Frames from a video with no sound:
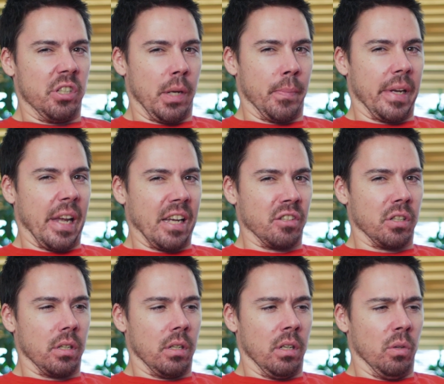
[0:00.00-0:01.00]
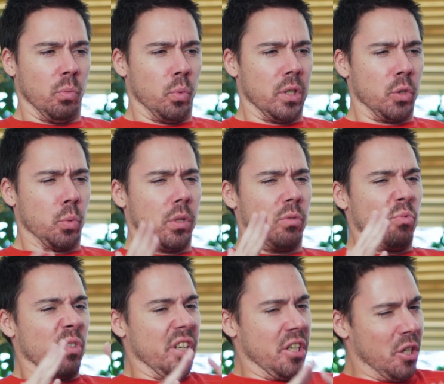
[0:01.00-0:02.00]
stomach acid, which would
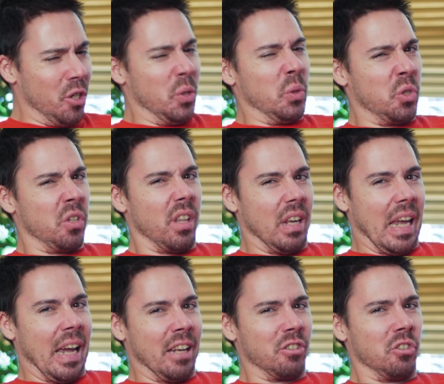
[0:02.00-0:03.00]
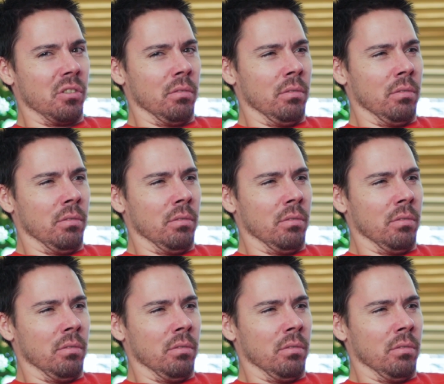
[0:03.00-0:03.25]
reduce the gas.